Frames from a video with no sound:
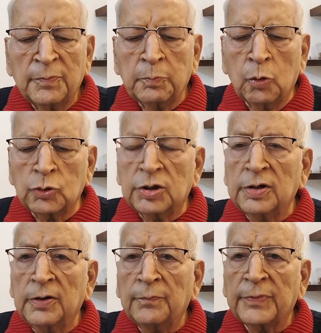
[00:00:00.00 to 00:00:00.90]
both
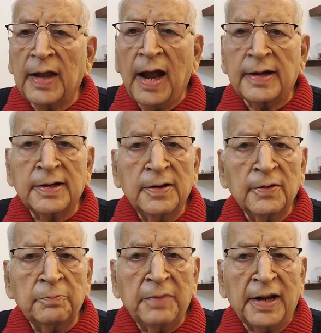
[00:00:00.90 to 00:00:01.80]
at
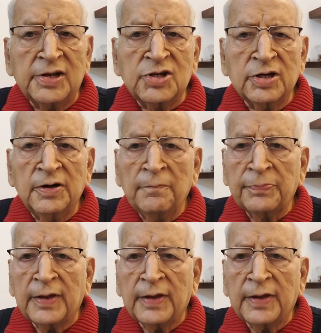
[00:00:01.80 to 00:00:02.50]
manager